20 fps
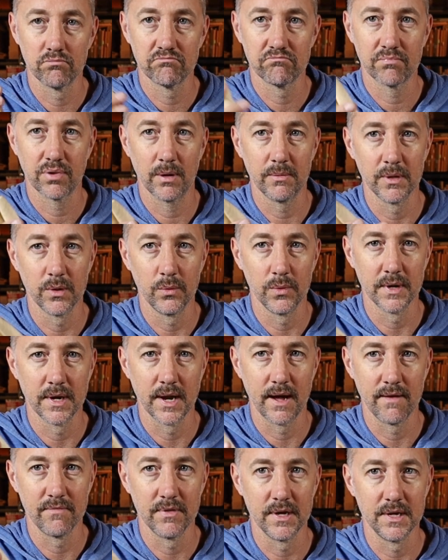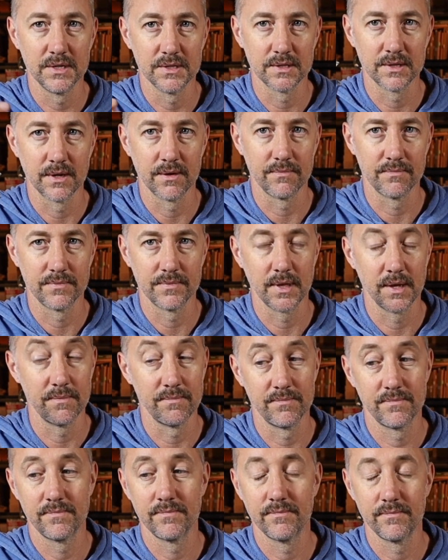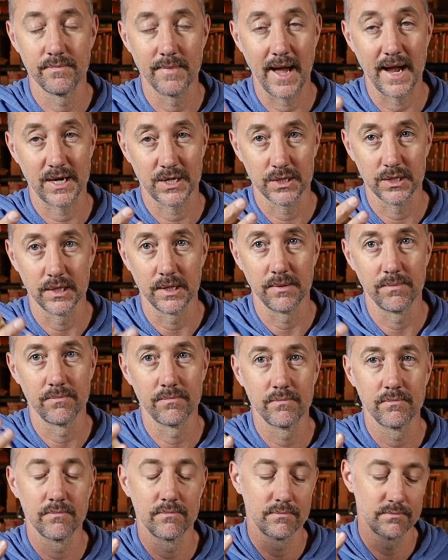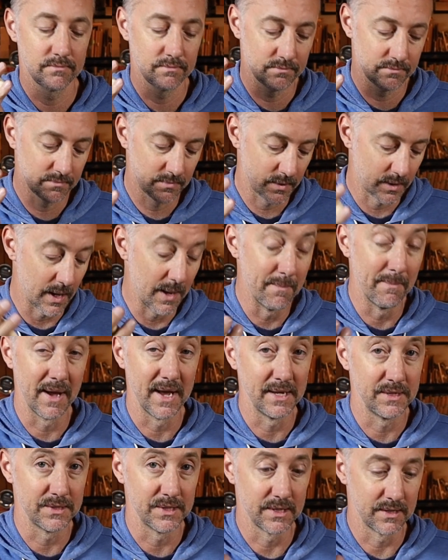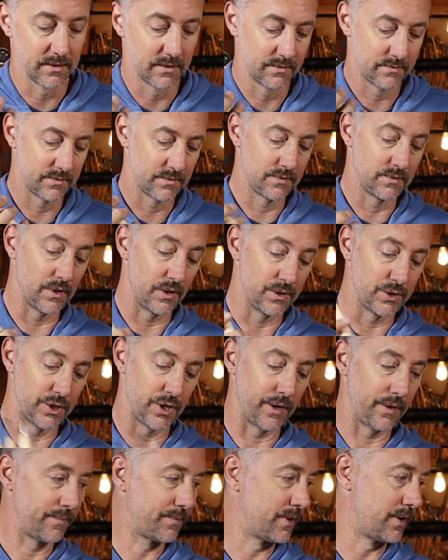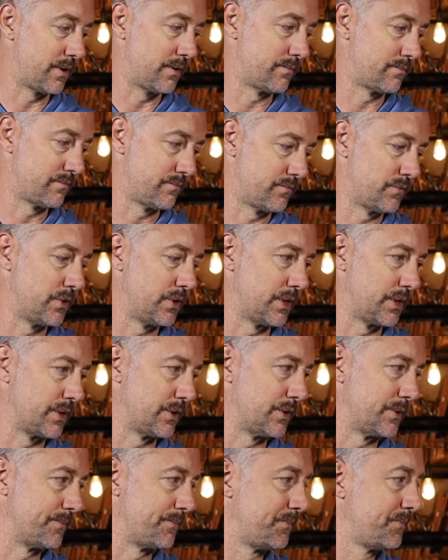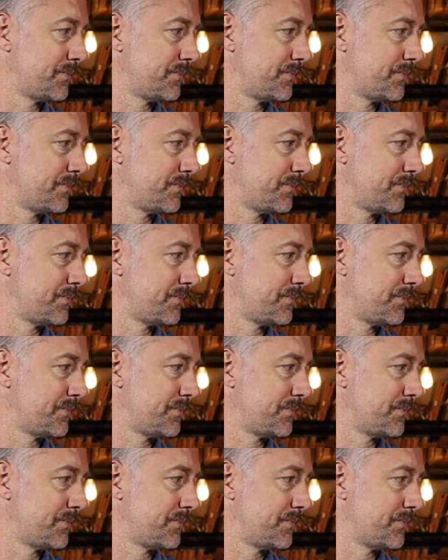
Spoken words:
probably wouldn't have these, and they're actually amazing. No joke, they're really good.